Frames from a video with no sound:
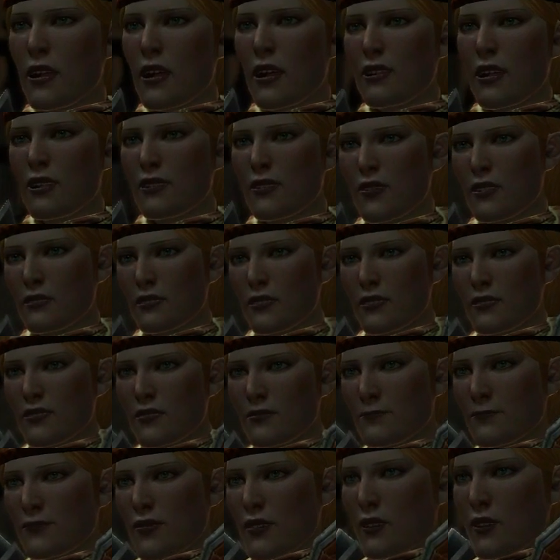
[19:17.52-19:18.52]
I think it's
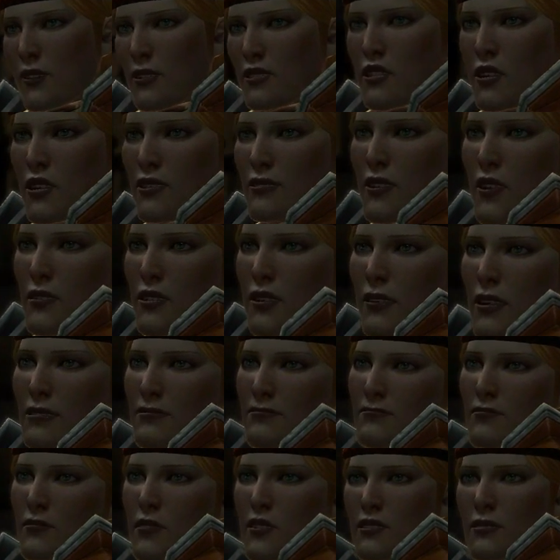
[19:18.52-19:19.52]
something that just sort of
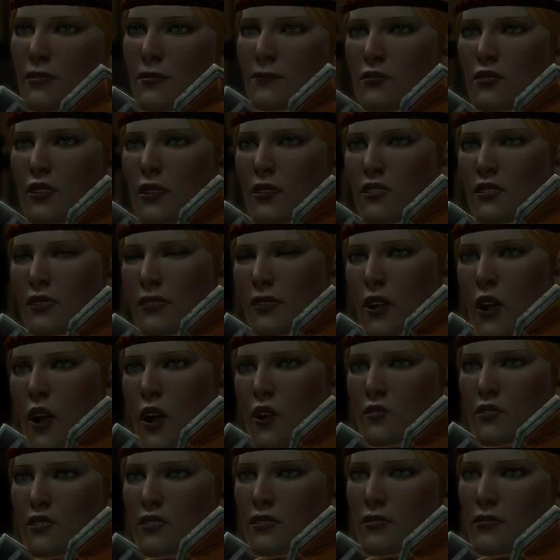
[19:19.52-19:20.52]
happens to friends of
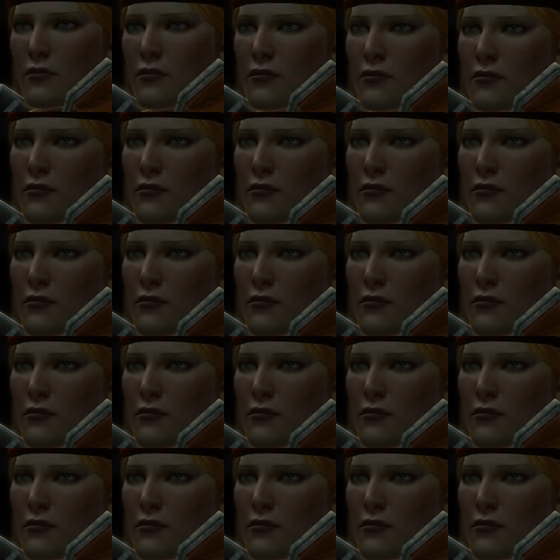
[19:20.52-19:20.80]
yours.